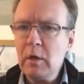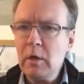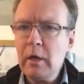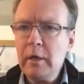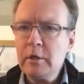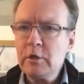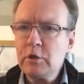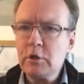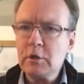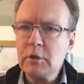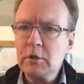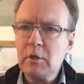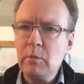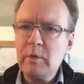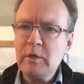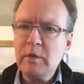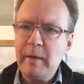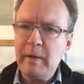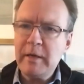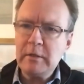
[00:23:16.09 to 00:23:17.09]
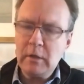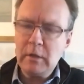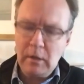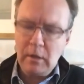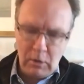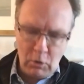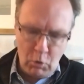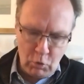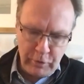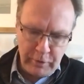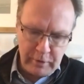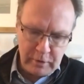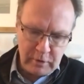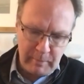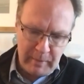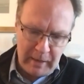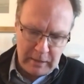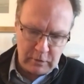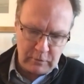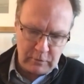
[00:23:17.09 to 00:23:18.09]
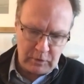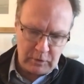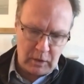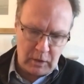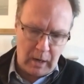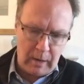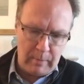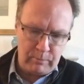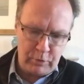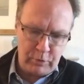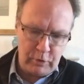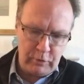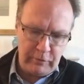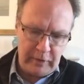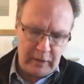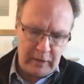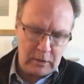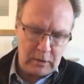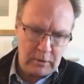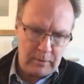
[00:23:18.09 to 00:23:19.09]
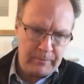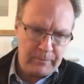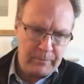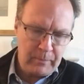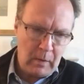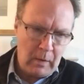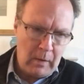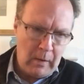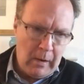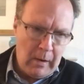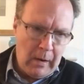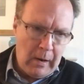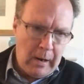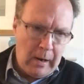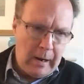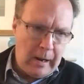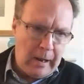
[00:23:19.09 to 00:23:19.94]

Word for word: it's just that we spent an inordinate amount of time proving it.